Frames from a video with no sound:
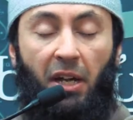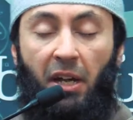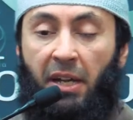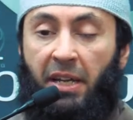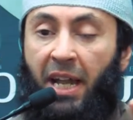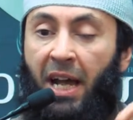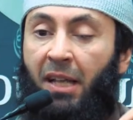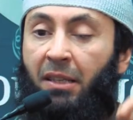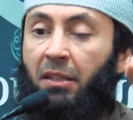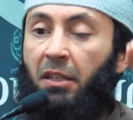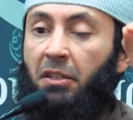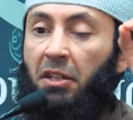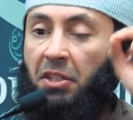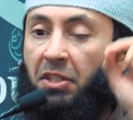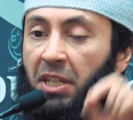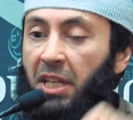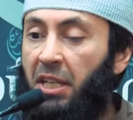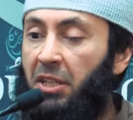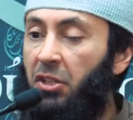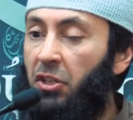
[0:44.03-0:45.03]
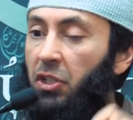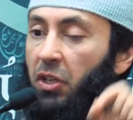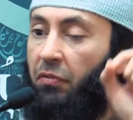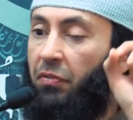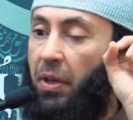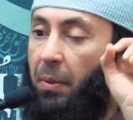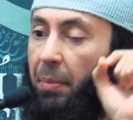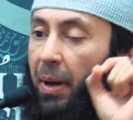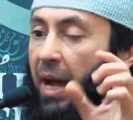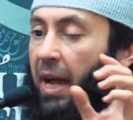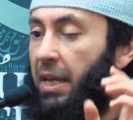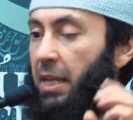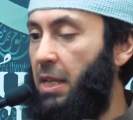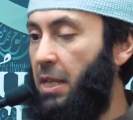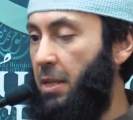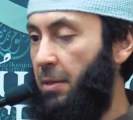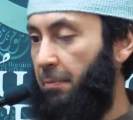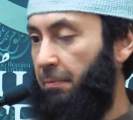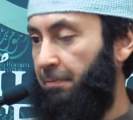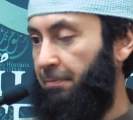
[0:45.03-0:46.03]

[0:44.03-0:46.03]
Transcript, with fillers: are not the diseases of the body,